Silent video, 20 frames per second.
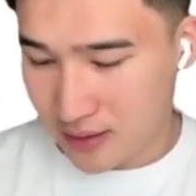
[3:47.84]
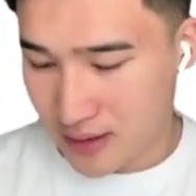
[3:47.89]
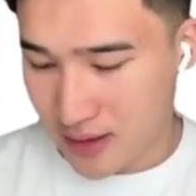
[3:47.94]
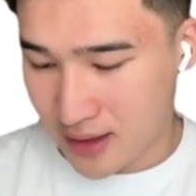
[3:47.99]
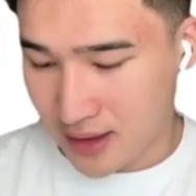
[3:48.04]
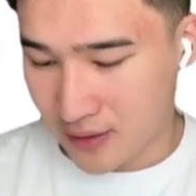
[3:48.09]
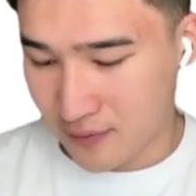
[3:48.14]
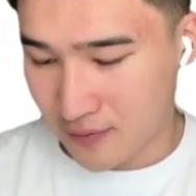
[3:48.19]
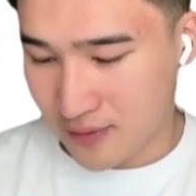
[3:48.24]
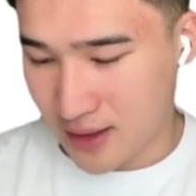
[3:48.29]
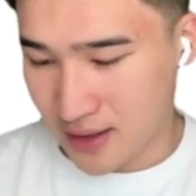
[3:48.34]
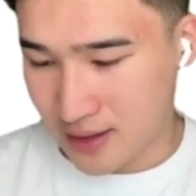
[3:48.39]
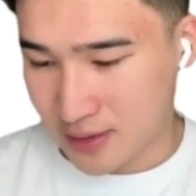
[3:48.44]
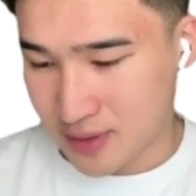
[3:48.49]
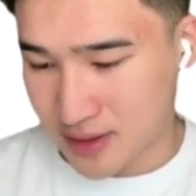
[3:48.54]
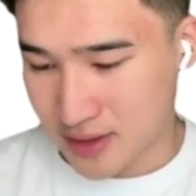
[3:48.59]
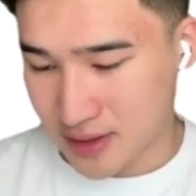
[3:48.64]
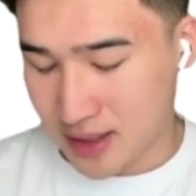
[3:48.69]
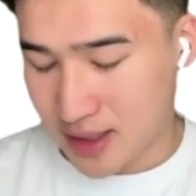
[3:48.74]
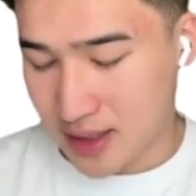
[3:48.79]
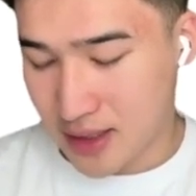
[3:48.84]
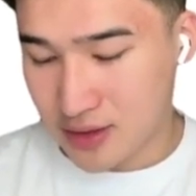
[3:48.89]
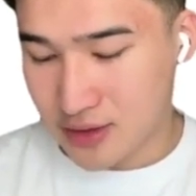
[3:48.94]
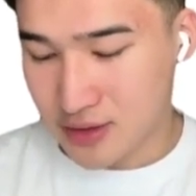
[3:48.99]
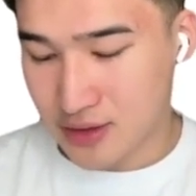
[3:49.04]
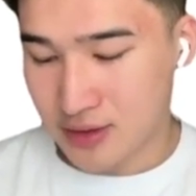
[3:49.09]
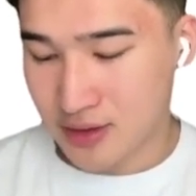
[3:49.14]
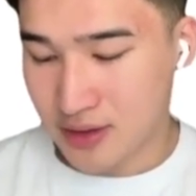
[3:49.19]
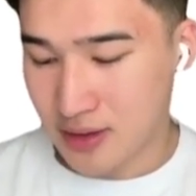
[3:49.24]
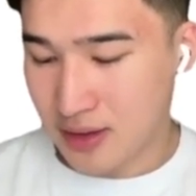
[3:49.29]
negative x plus
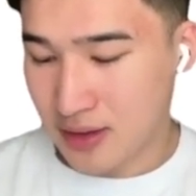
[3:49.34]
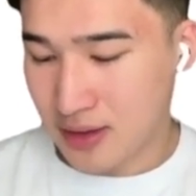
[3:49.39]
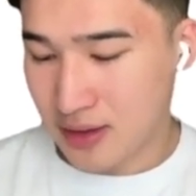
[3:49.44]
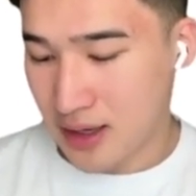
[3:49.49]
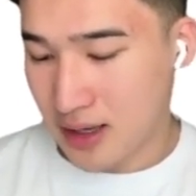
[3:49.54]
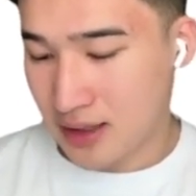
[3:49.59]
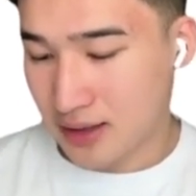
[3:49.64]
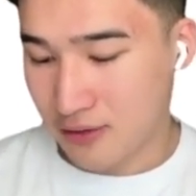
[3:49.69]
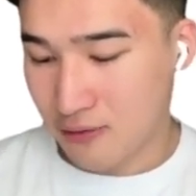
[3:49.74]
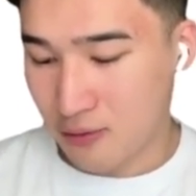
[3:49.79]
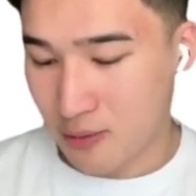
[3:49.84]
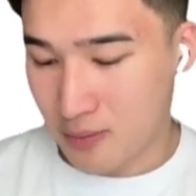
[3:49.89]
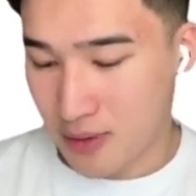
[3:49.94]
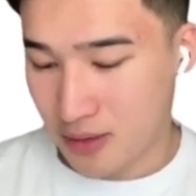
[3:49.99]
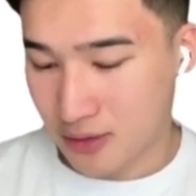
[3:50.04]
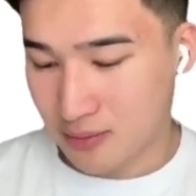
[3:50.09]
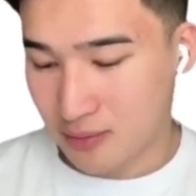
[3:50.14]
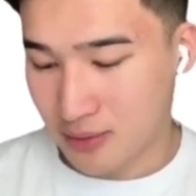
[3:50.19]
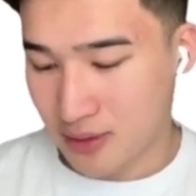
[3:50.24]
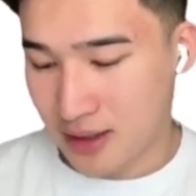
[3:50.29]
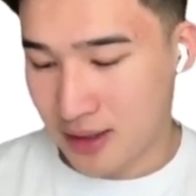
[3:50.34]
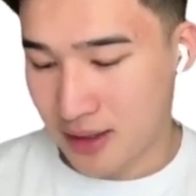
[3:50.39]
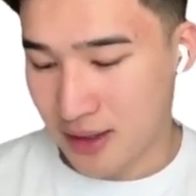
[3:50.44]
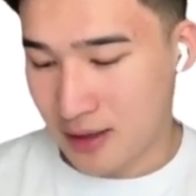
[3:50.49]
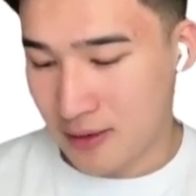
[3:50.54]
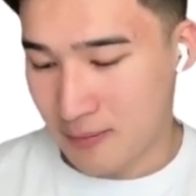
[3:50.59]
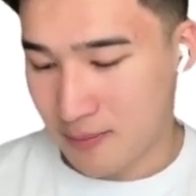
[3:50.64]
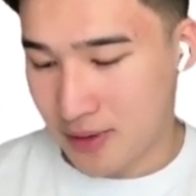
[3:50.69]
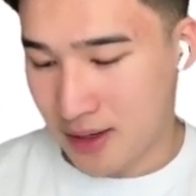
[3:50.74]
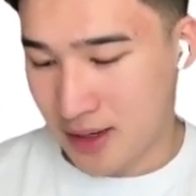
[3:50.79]
h, and then we
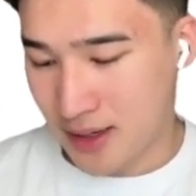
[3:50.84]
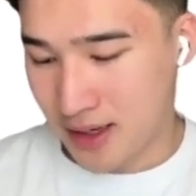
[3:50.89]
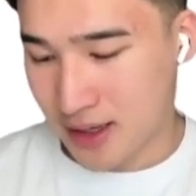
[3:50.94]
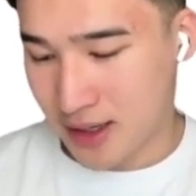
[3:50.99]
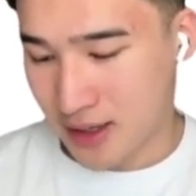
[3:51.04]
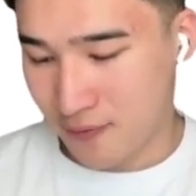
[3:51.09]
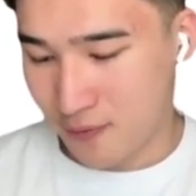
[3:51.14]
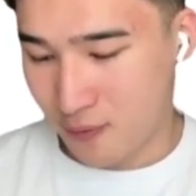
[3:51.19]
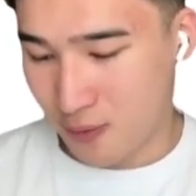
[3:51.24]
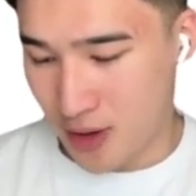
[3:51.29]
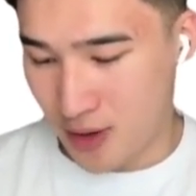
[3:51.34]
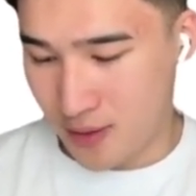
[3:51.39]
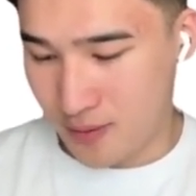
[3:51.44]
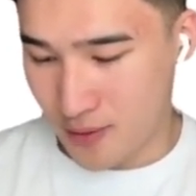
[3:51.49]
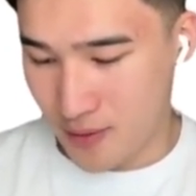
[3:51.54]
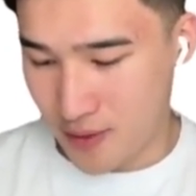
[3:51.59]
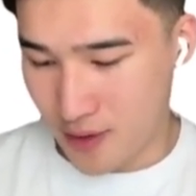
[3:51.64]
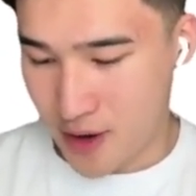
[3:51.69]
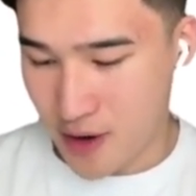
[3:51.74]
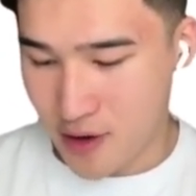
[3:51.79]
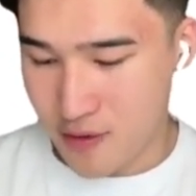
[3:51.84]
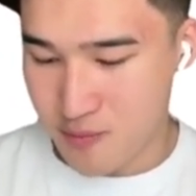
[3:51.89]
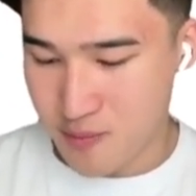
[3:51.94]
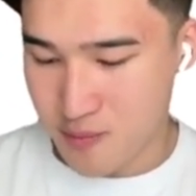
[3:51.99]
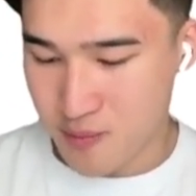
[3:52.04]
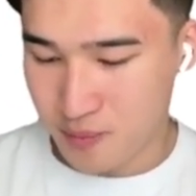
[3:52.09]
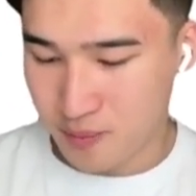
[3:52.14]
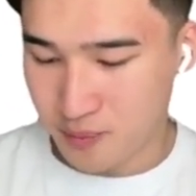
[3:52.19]
multiply by -1, okay?